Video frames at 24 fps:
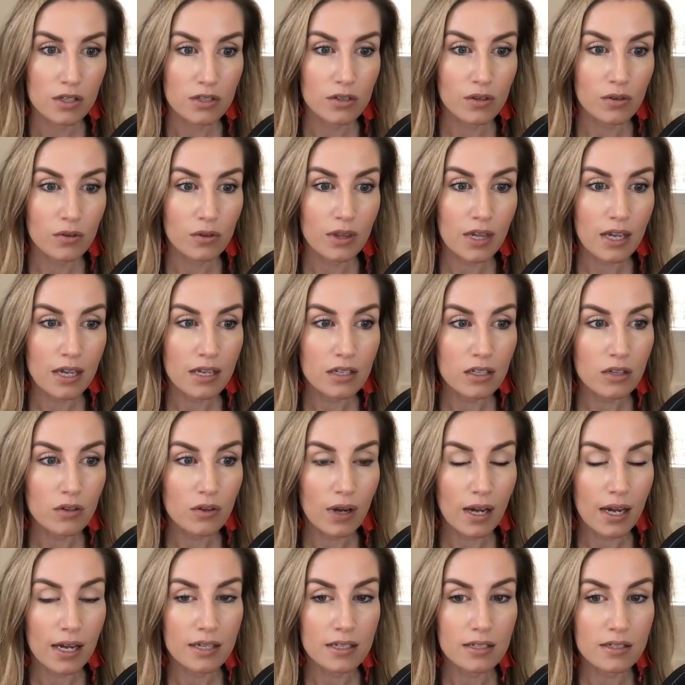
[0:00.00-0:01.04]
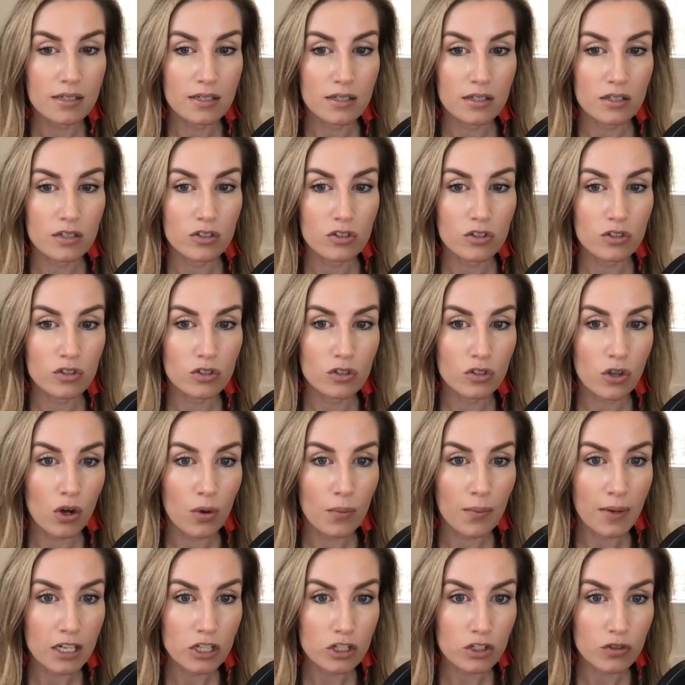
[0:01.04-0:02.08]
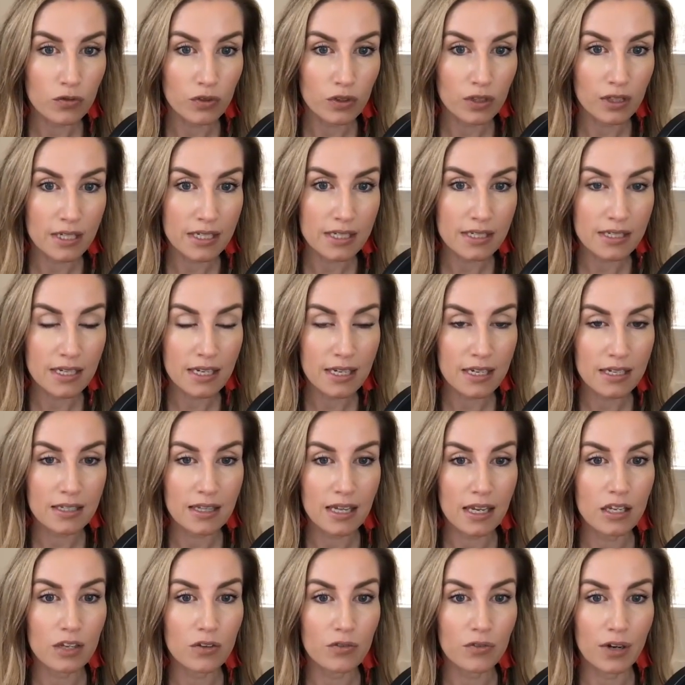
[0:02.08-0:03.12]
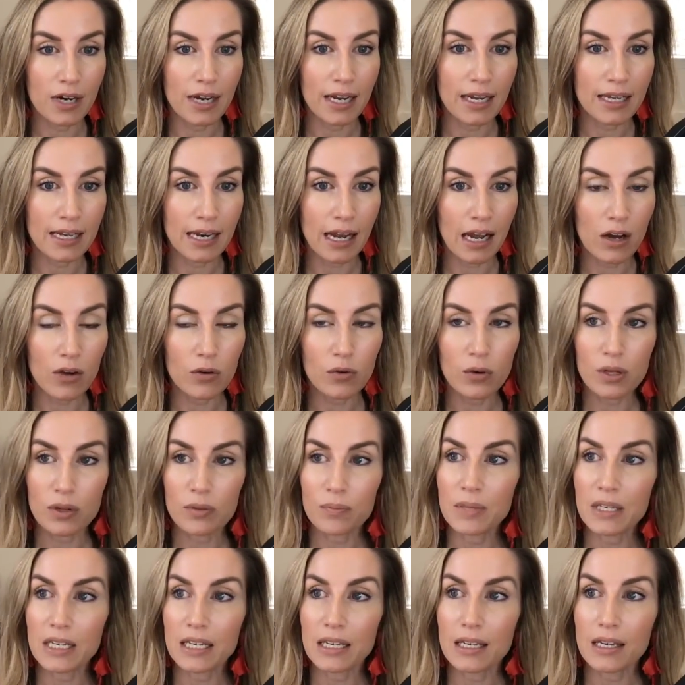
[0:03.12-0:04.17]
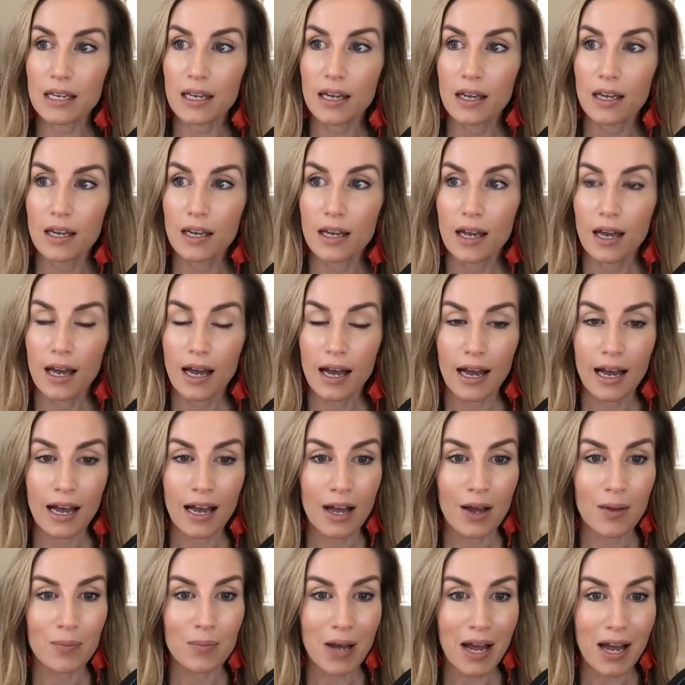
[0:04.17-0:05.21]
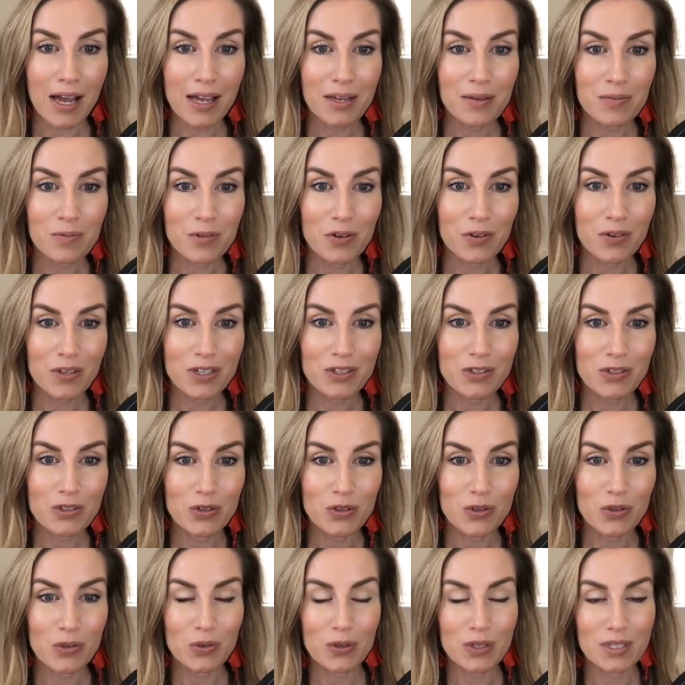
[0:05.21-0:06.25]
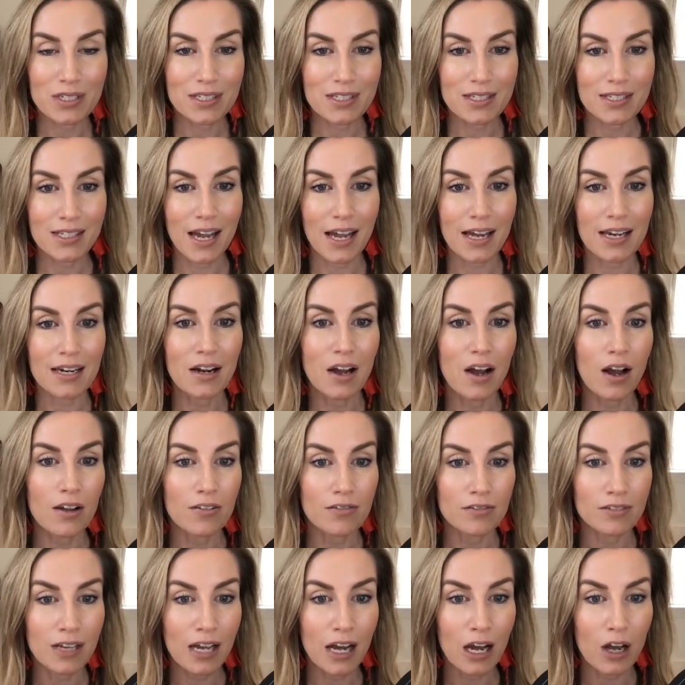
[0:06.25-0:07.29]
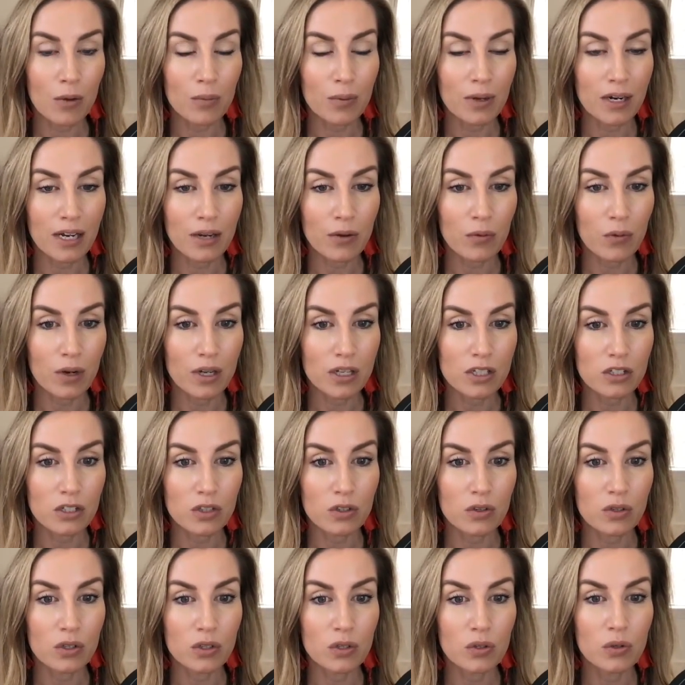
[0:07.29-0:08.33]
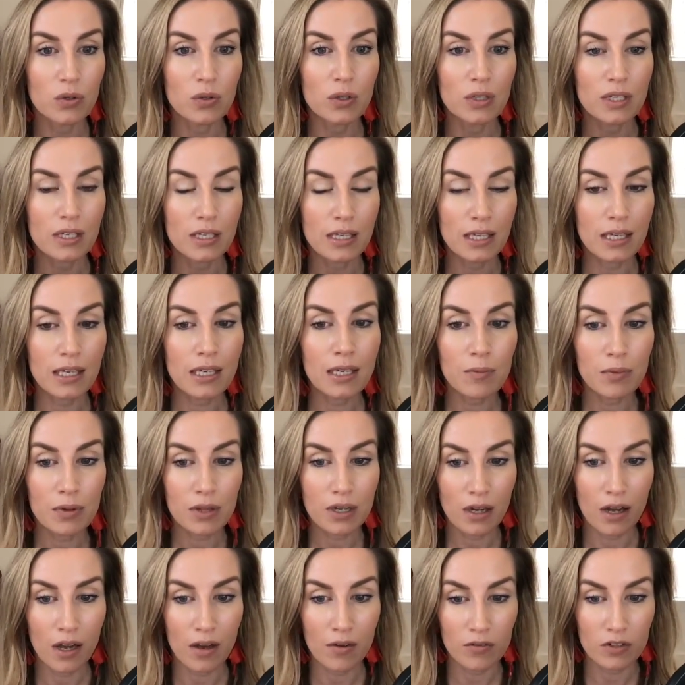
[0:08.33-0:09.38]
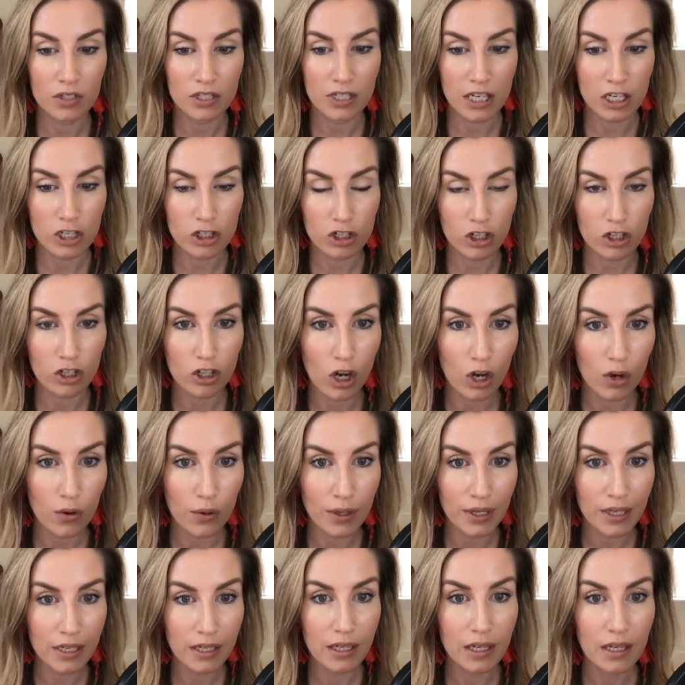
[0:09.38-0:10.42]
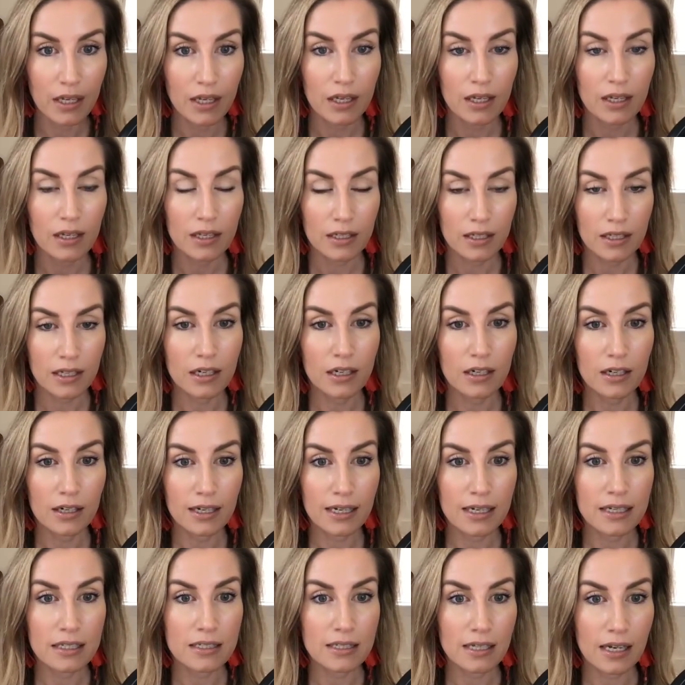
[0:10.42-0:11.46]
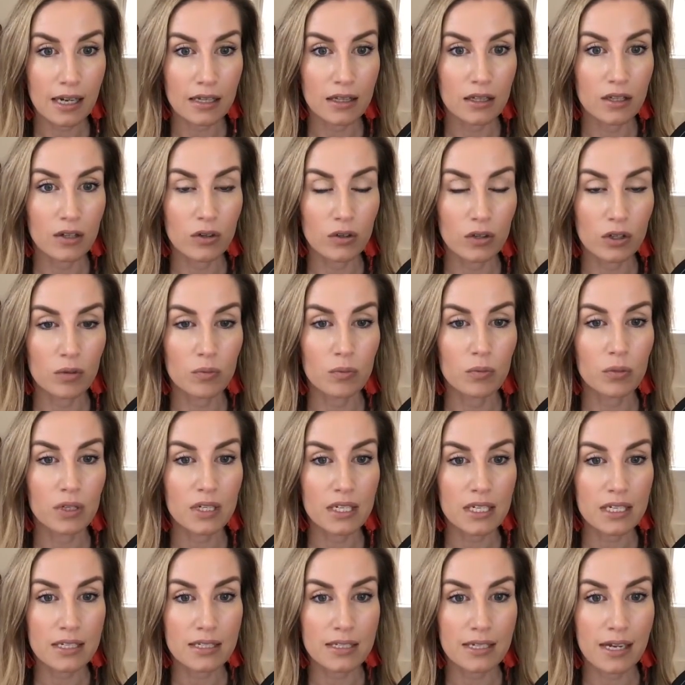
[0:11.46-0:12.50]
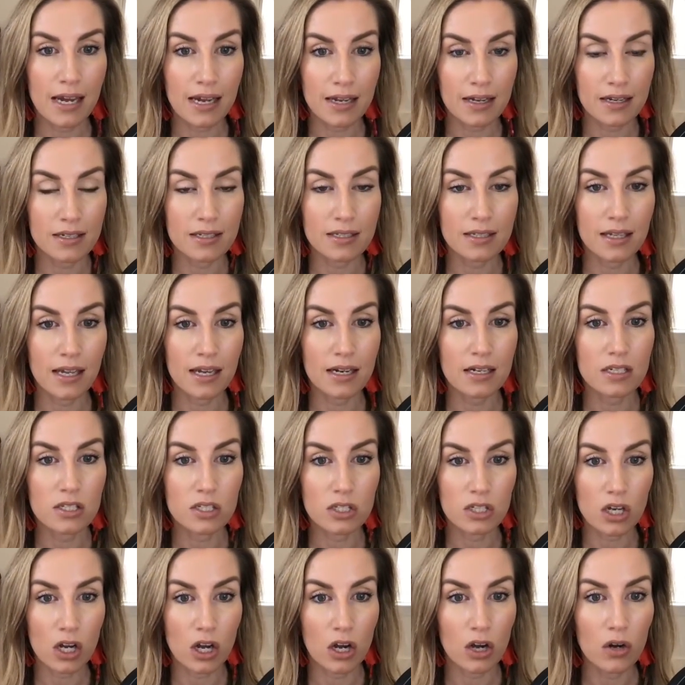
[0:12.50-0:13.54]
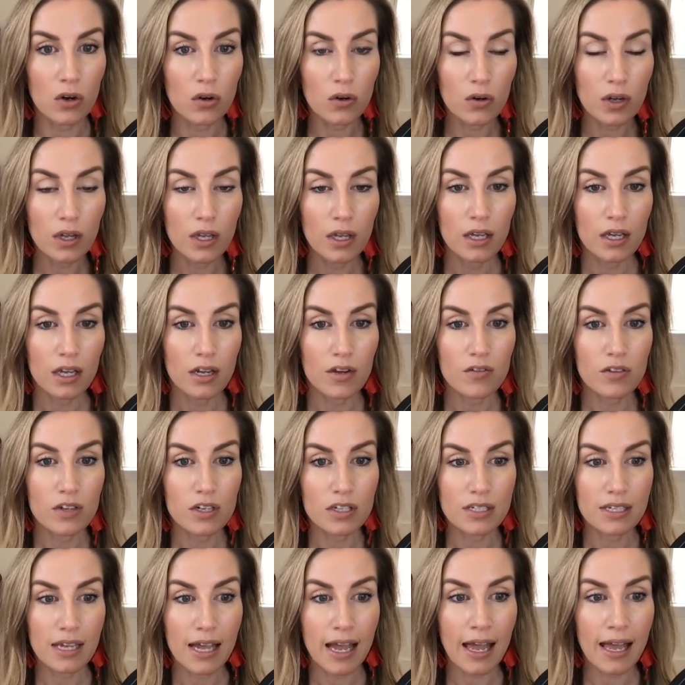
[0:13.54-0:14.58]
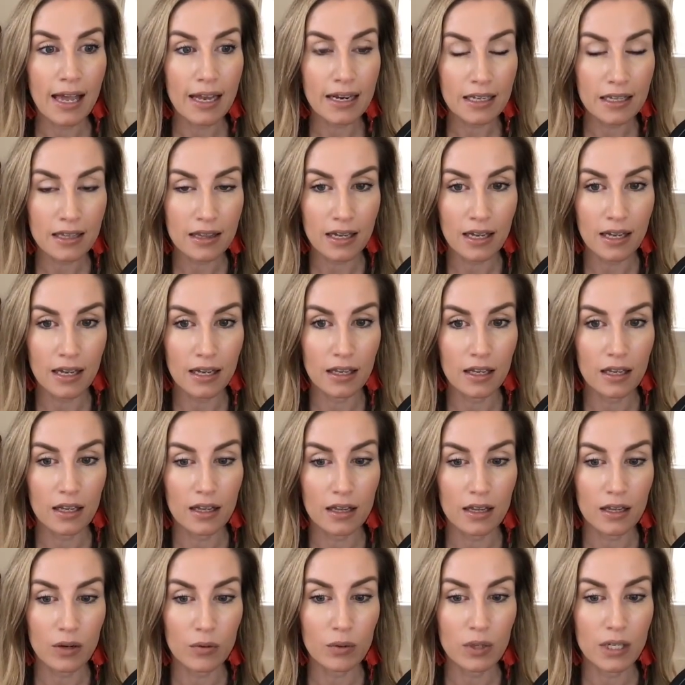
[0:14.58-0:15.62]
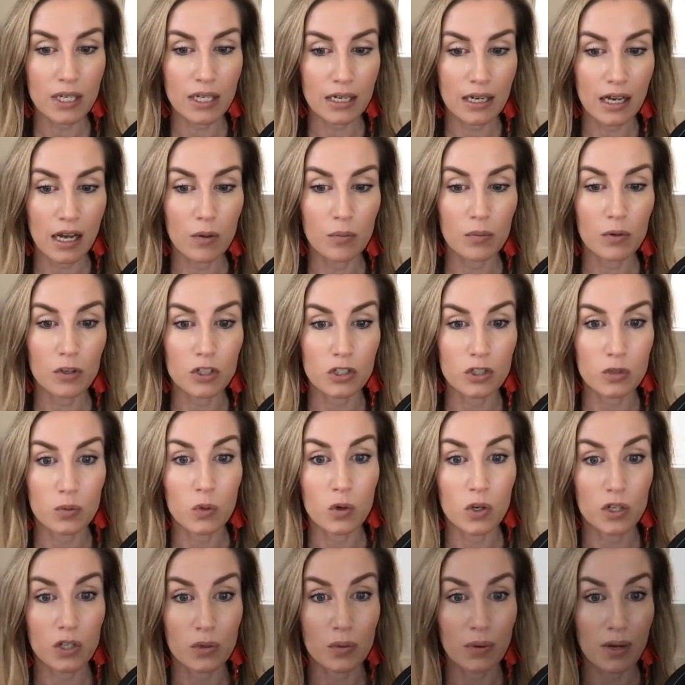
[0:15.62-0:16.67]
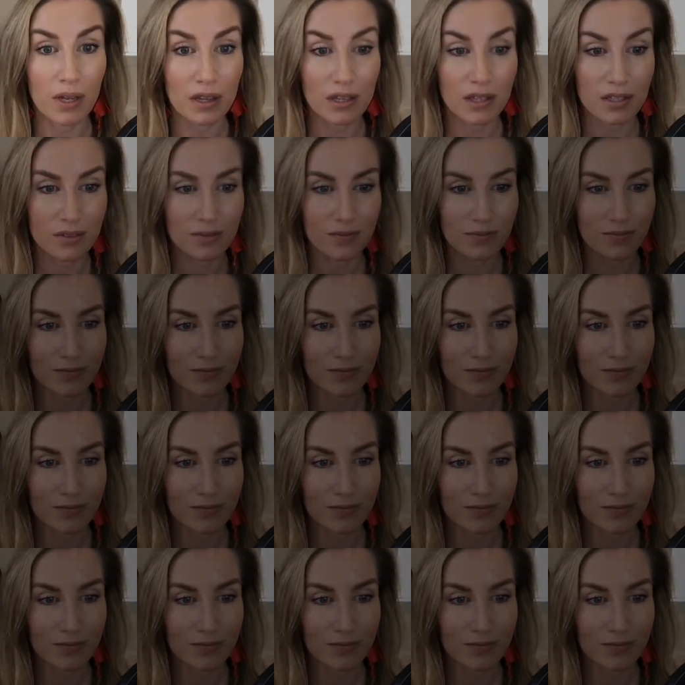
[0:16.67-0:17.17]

So thank you guys so much for listening. Thank you for hanging out with me. I am going to sign off now, but I want you to keep the conversation going here inside the group. Please tag us. Let us know if there's anything that we can help or support you with.